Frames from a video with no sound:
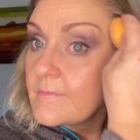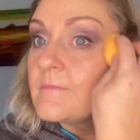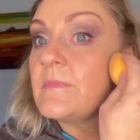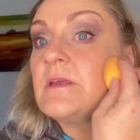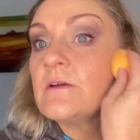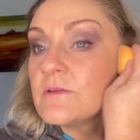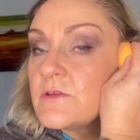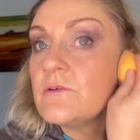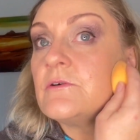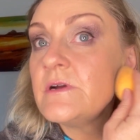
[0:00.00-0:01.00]
because
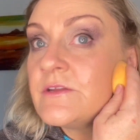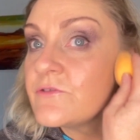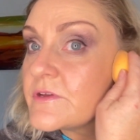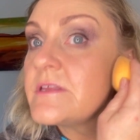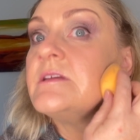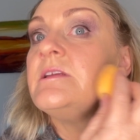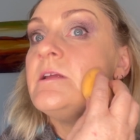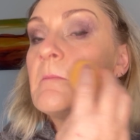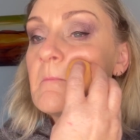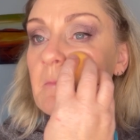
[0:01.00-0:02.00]
you're interested
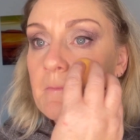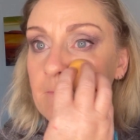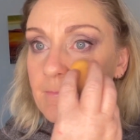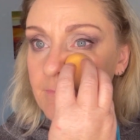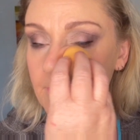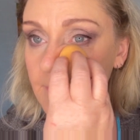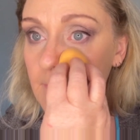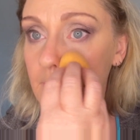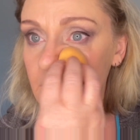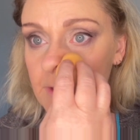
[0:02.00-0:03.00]
in
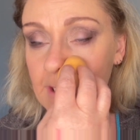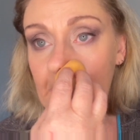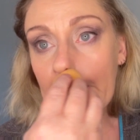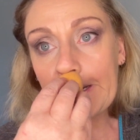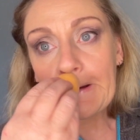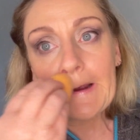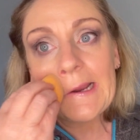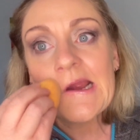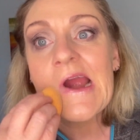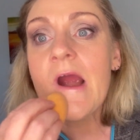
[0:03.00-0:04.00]
beauty anyway.